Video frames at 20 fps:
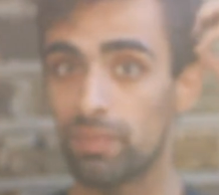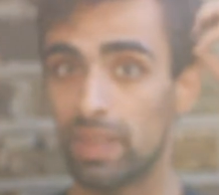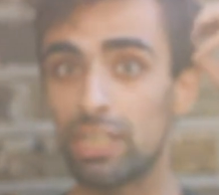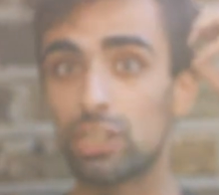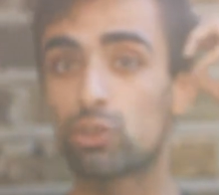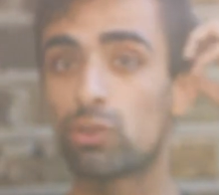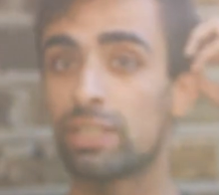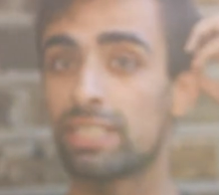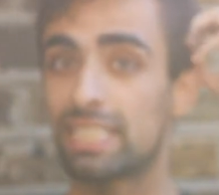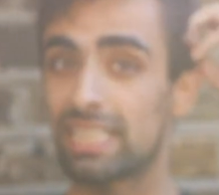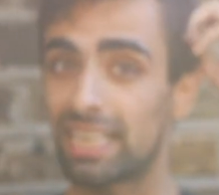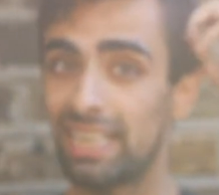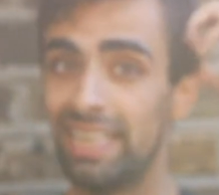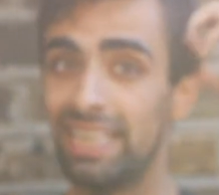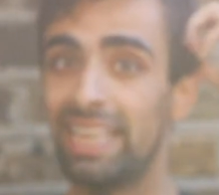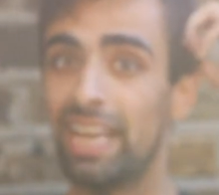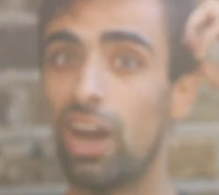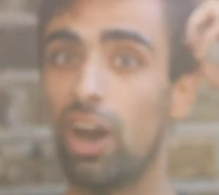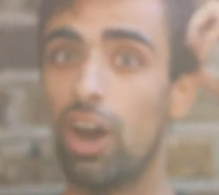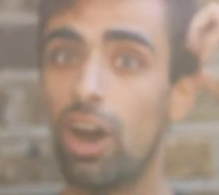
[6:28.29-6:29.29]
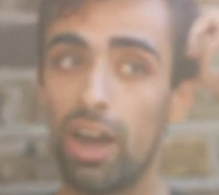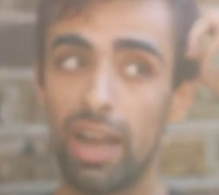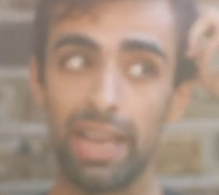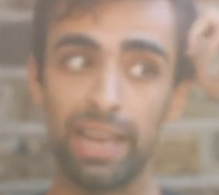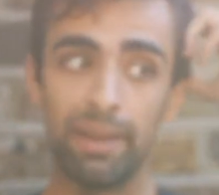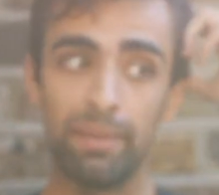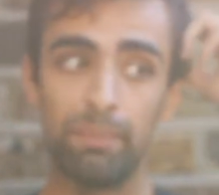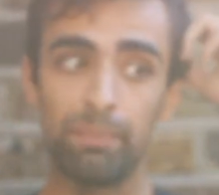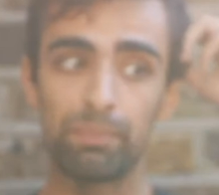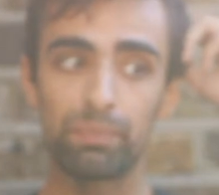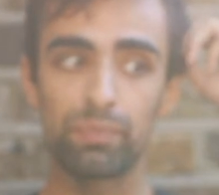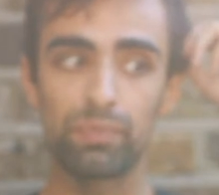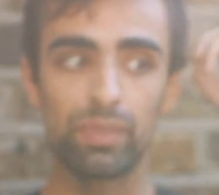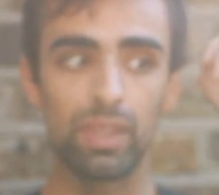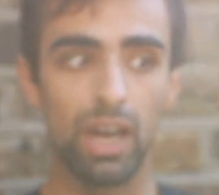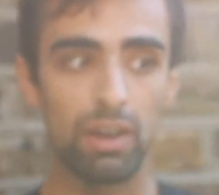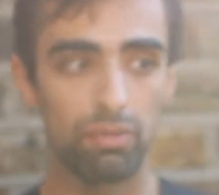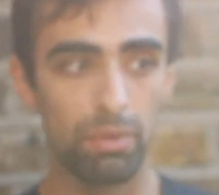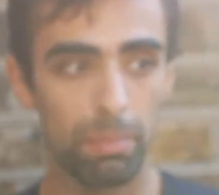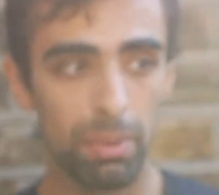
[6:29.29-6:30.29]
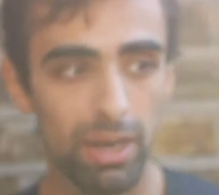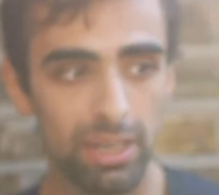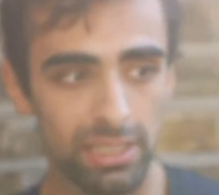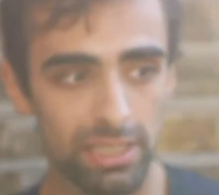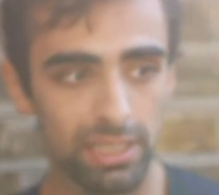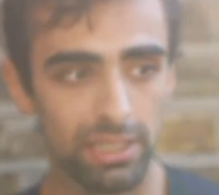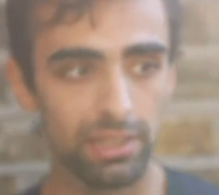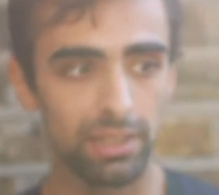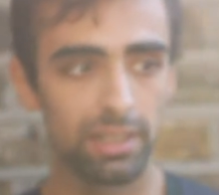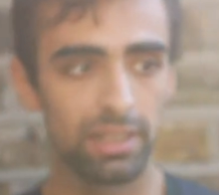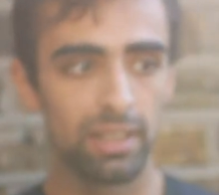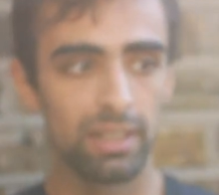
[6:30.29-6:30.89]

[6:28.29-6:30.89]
intrinsically hurting the other person.